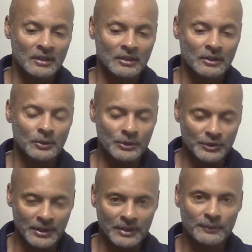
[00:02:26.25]
who were
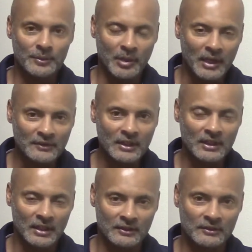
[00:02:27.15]
treated for prostate
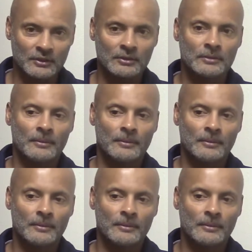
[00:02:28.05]
cancer